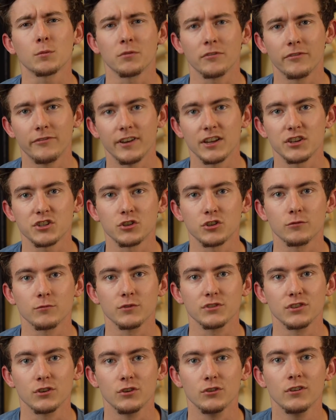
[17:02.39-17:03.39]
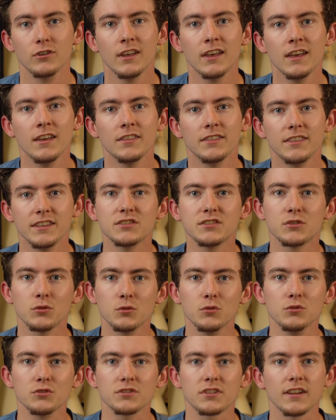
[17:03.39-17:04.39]
a professional result, these
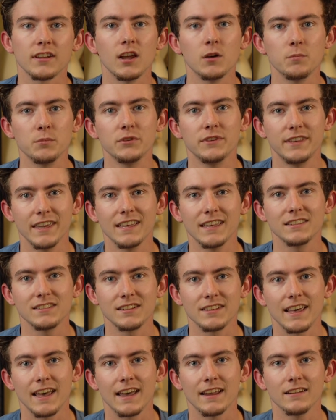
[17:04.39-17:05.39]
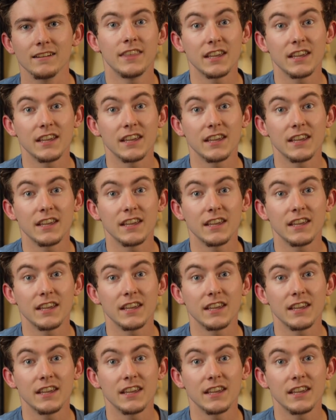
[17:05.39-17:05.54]
tools can help you get to that.